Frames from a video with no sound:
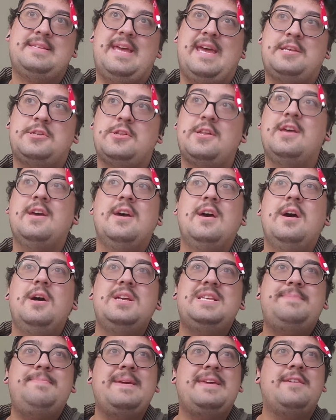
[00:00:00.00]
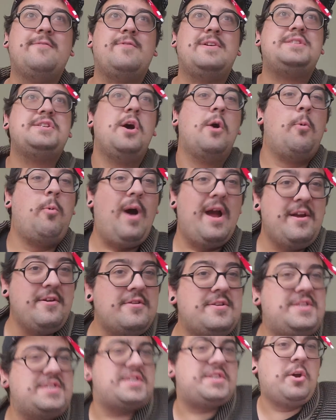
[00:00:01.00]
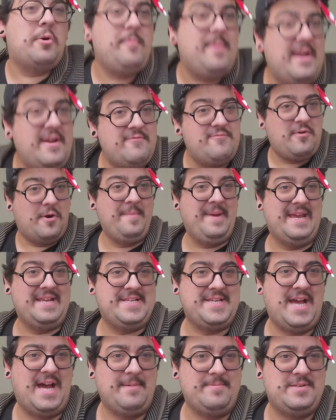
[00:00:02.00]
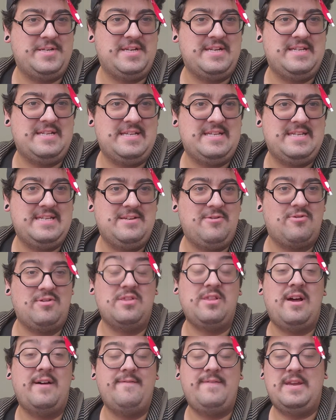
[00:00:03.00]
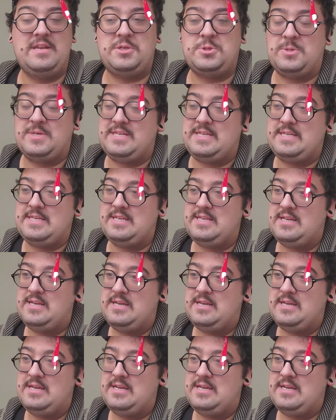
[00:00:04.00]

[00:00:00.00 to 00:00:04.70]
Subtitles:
Ashley. Speaking of which, why are so many romance options or love interests?